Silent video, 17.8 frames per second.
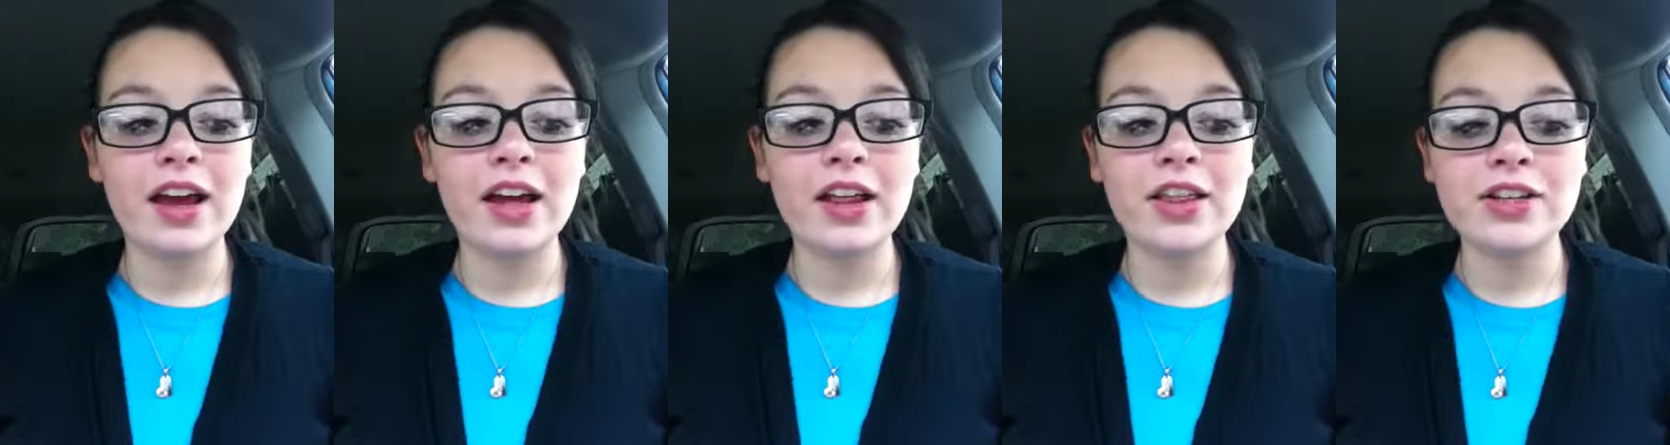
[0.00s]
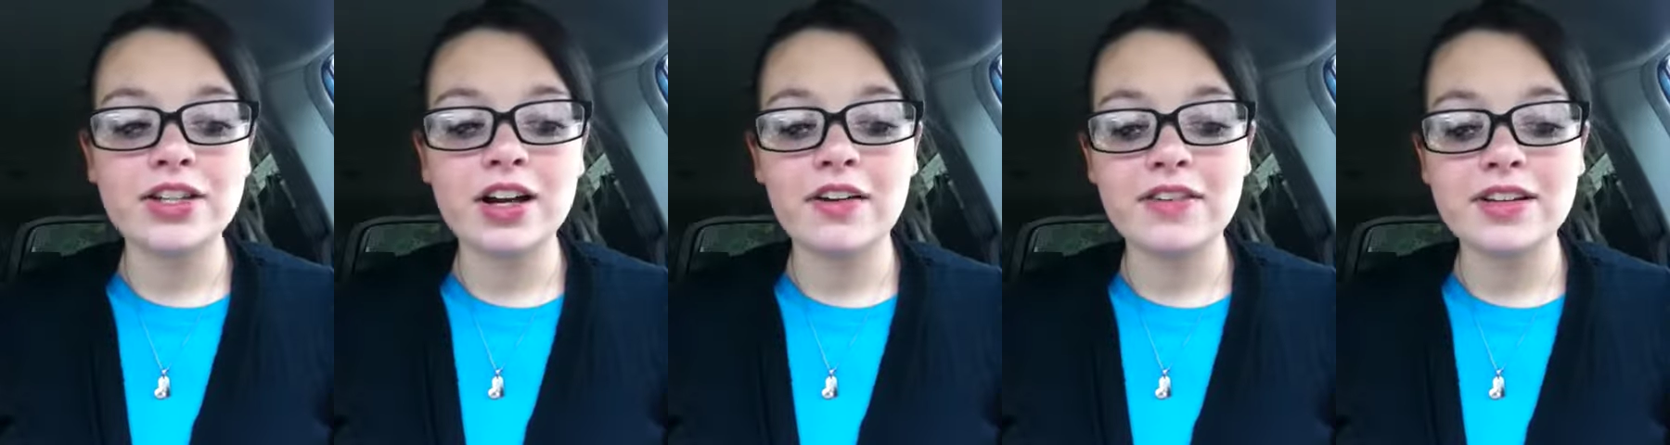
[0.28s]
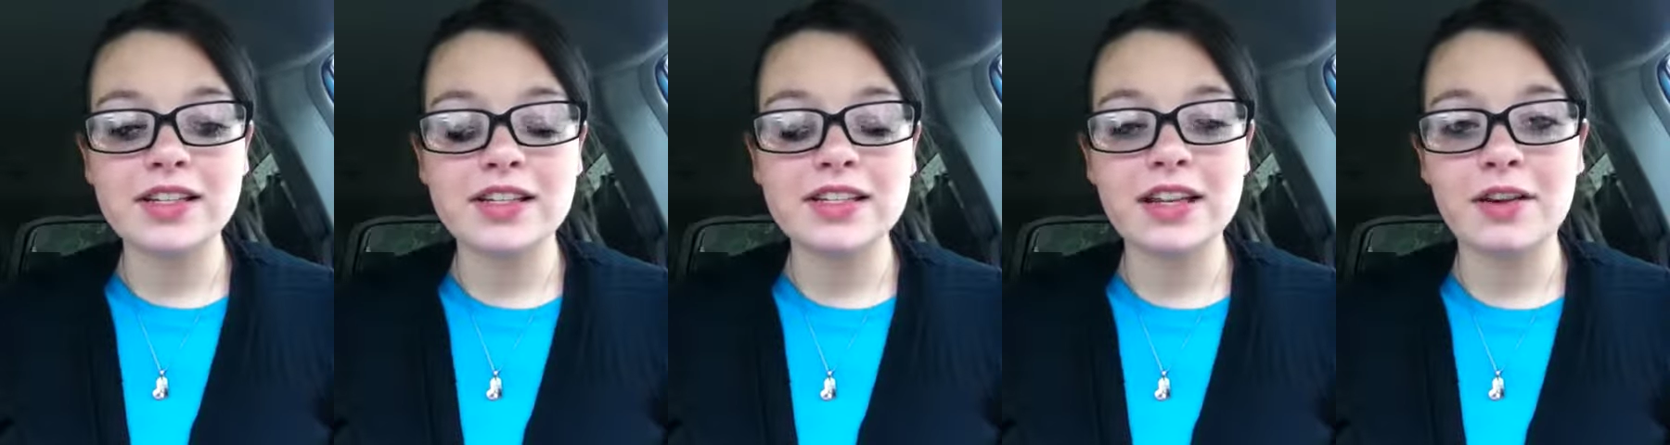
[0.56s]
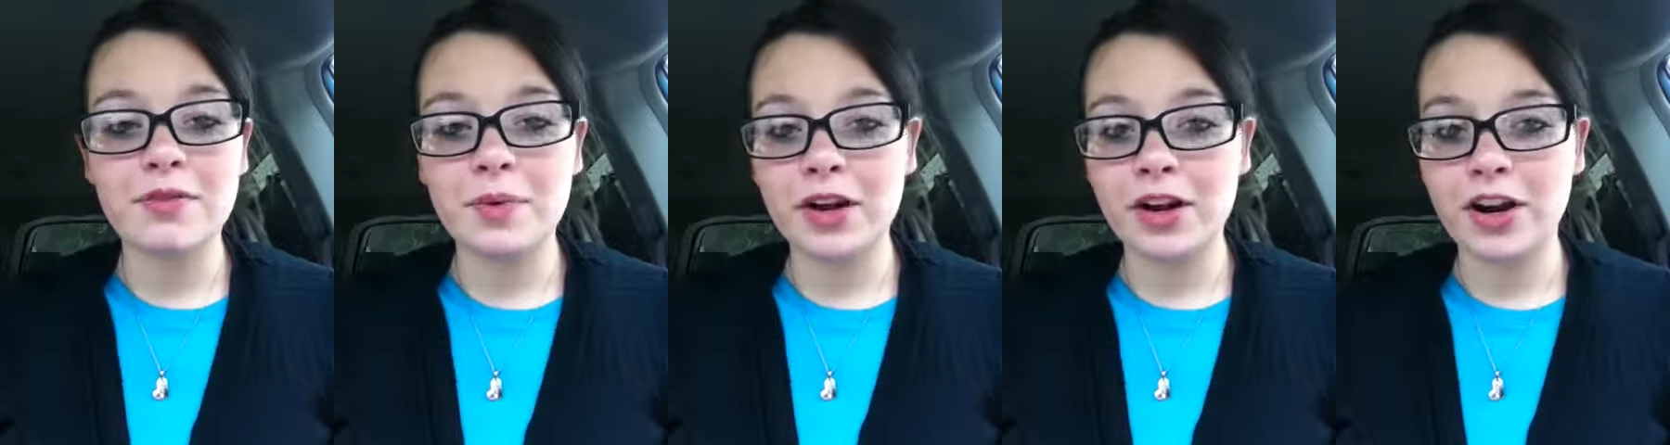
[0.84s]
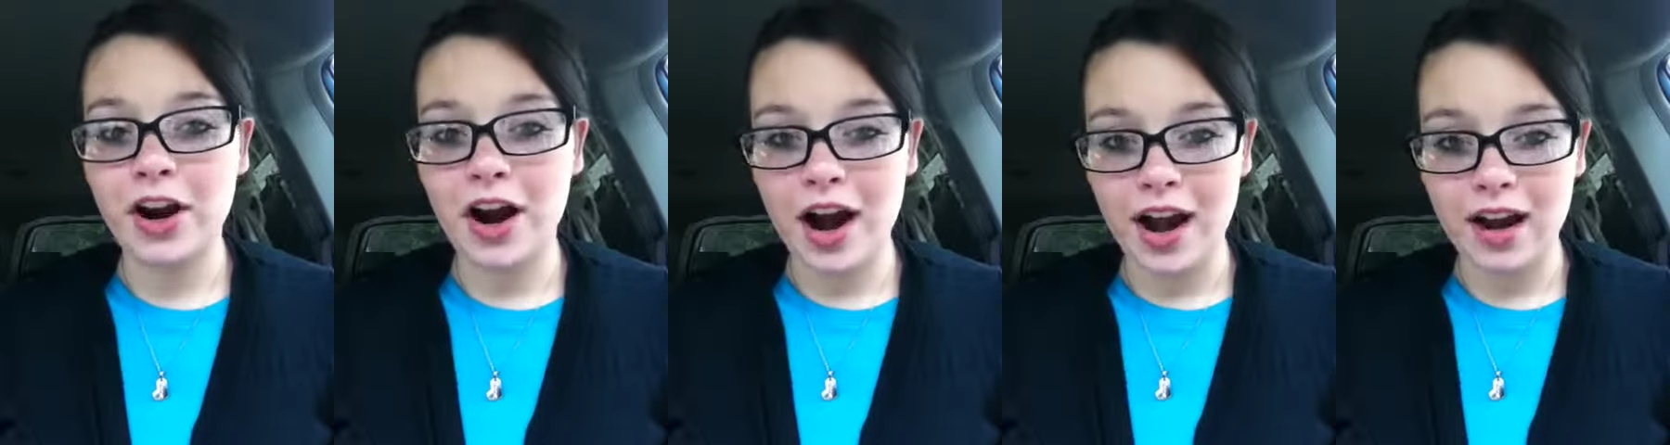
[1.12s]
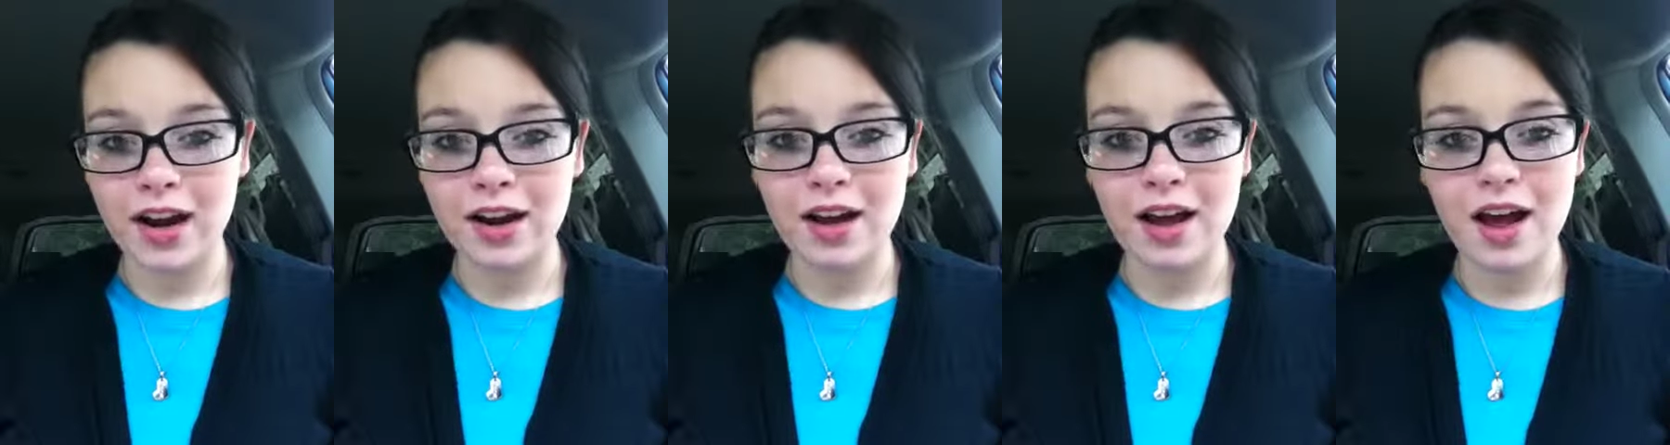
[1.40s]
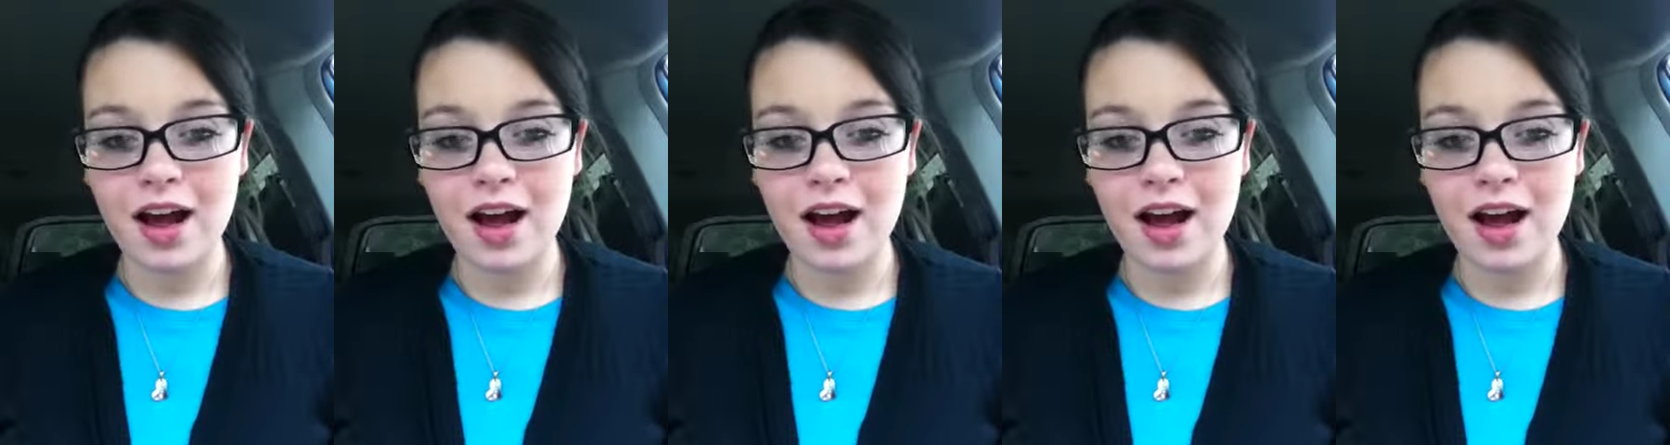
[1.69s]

the services have been great.